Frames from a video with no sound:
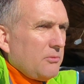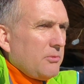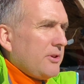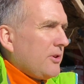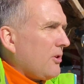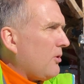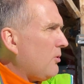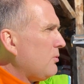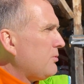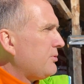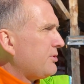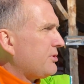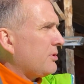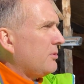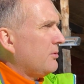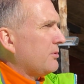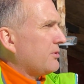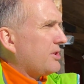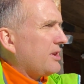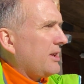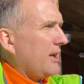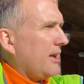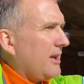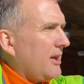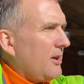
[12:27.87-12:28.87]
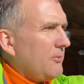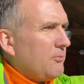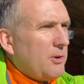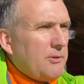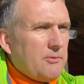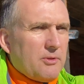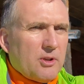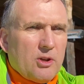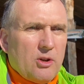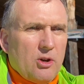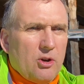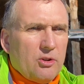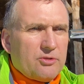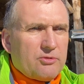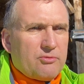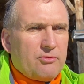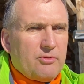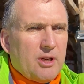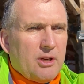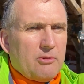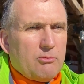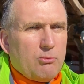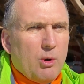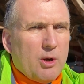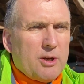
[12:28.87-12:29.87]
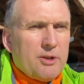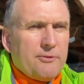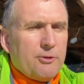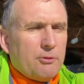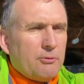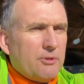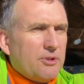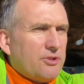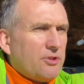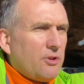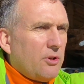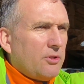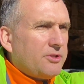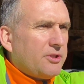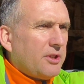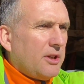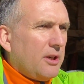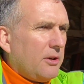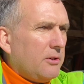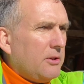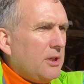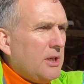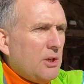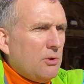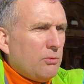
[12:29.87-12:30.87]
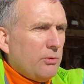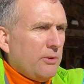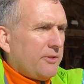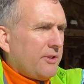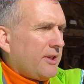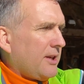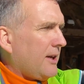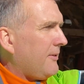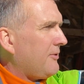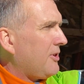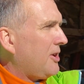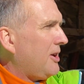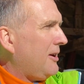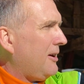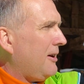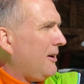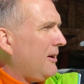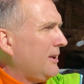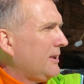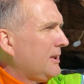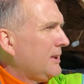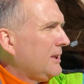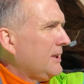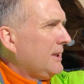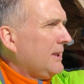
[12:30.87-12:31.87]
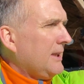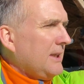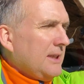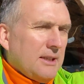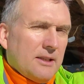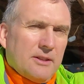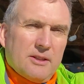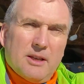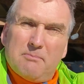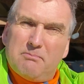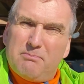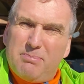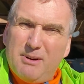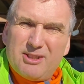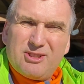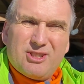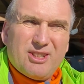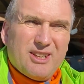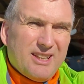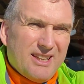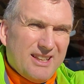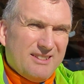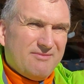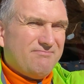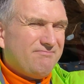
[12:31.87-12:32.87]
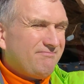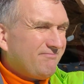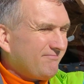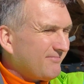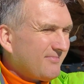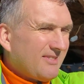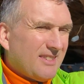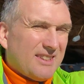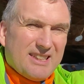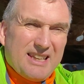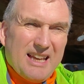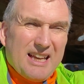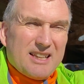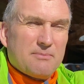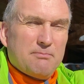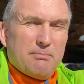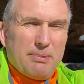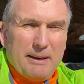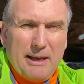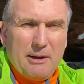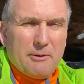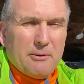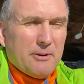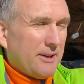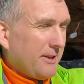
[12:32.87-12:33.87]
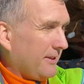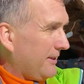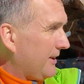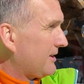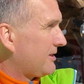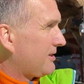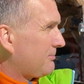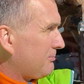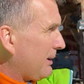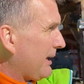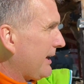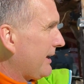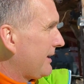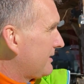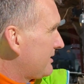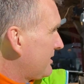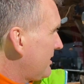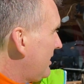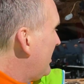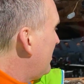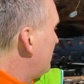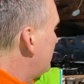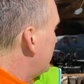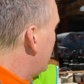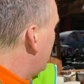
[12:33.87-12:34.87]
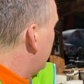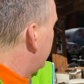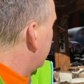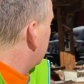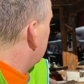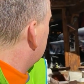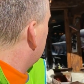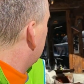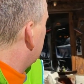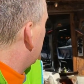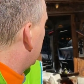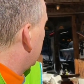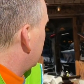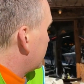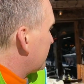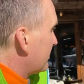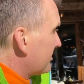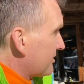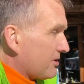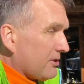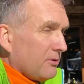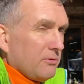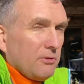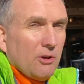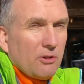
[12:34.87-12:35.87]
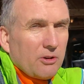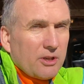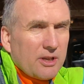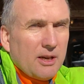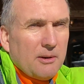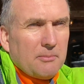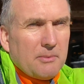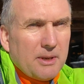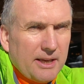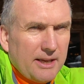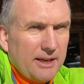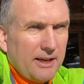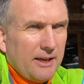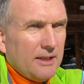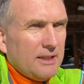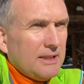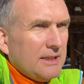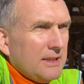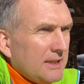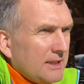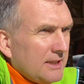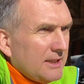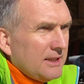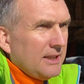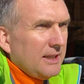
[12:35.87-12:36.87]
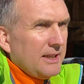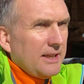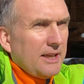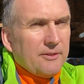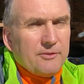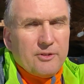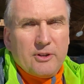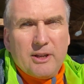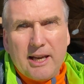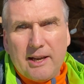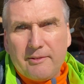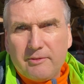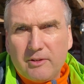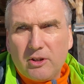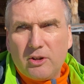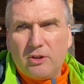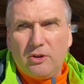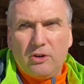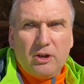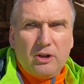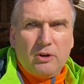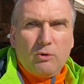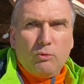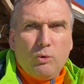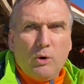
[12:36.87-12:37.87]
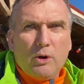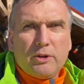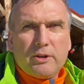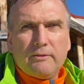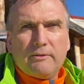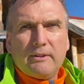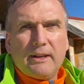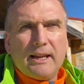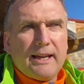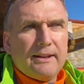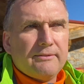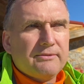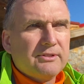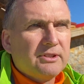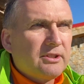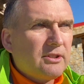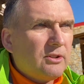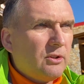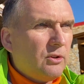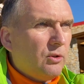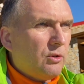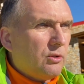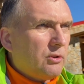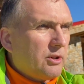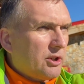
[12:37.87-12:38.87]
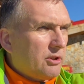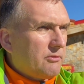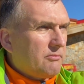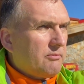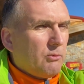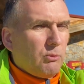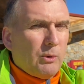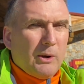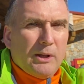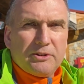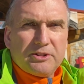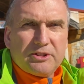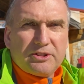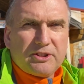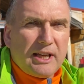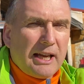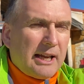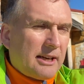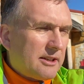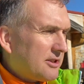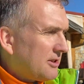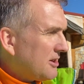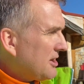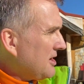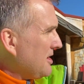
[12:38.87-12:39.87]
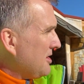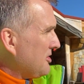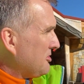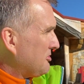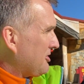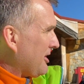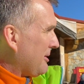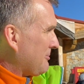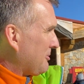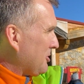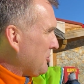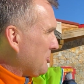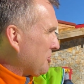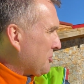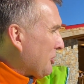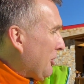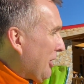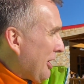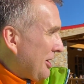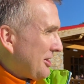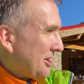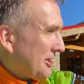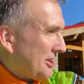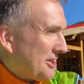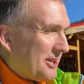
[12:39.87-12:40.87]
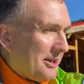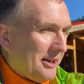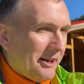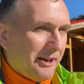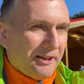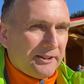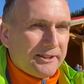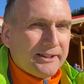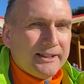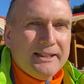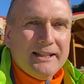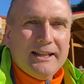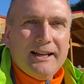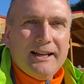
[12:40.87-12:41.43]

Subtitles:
We've got all sorts here, haven't we? We've got a wonderful risotto with caviar. The budget gets blowing in this place, I'll be honest with you. So do not come here if you haven't got a wad of lebs or a well-stacked debit or credit card.